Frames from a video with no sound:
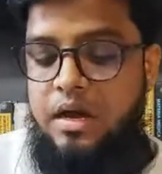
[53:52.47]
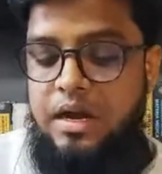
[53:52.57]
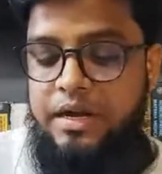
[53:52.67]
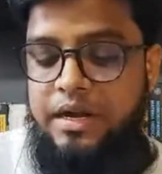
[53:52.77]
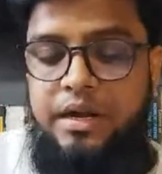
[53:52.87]

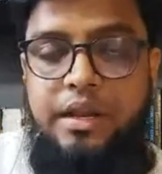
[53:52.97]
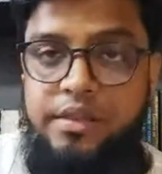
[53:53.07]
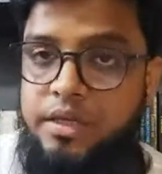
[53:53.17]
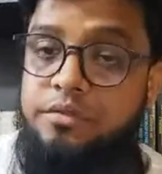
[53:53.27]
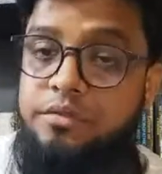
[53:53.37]

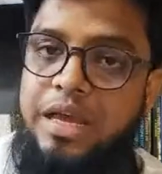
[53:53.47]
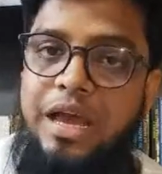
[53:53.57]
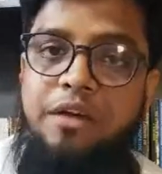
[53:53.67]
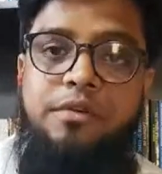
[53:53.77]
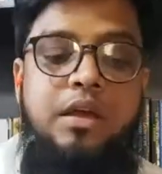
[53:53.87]
186 we
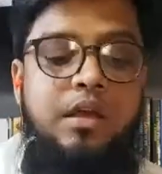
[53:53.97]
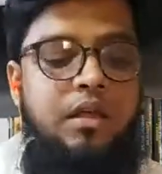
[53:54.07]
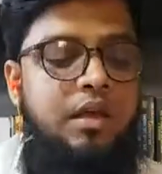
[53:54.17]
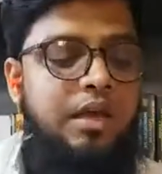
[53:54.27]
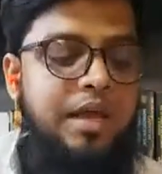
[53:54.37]
have
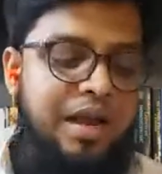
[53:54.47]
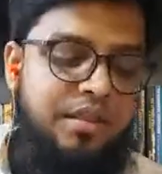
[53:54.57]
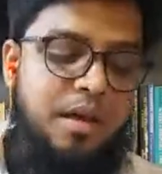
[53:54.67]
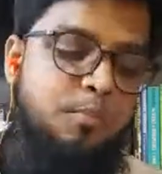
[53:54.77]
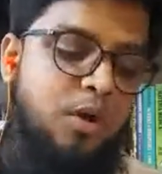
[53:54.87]

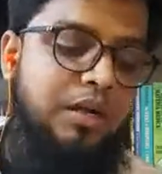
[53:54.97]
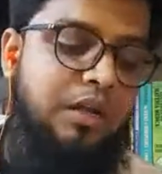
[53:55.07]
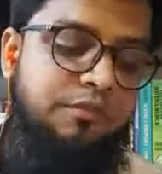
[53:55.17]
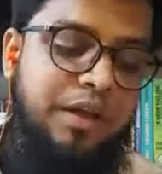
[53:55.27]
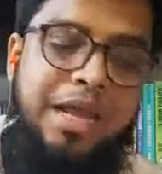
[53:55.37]
at some
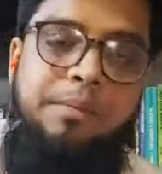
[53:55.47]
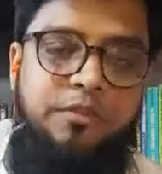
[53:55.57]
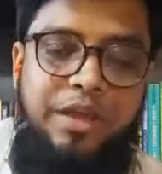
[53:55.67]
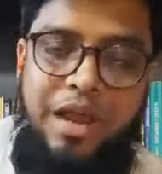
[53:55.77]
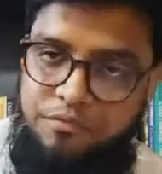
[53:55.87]
point of
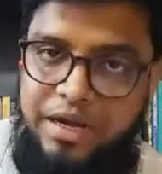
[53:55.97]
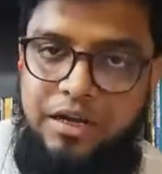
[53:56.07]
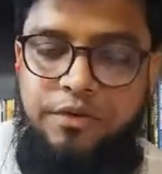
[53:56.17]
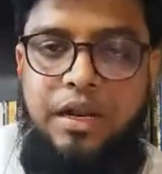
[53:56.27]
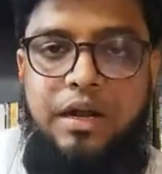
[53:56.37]
time we have
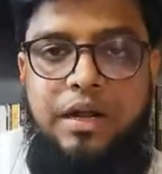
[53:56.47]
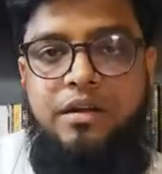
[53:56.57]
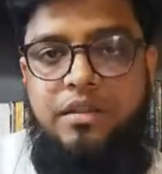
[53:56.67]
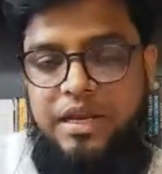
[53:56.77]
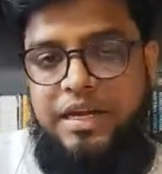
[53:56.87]
dealt with
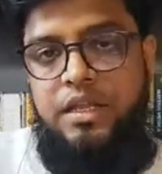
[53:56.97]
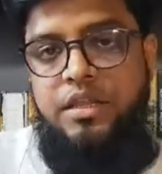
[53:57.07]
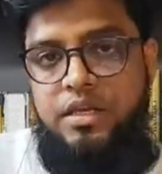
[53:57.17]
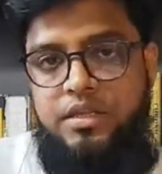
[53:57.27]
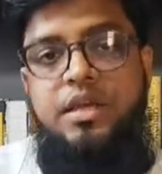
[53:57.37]

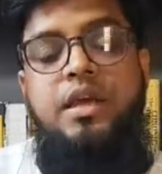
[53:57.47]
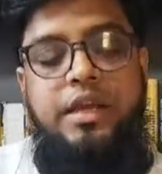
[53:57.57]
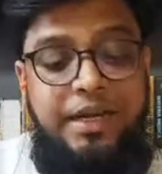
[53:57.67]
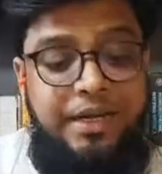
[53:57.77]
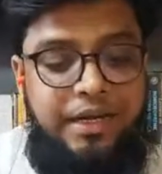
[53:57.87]
186
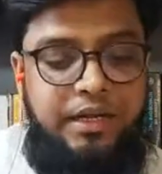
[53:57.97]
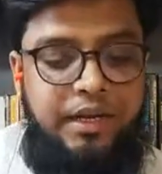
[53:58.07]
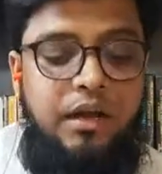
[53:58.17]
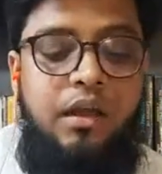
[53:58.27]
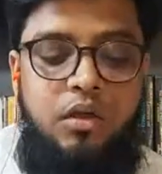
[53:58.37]
in
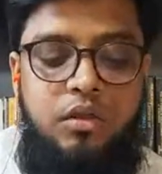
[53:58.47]
detail.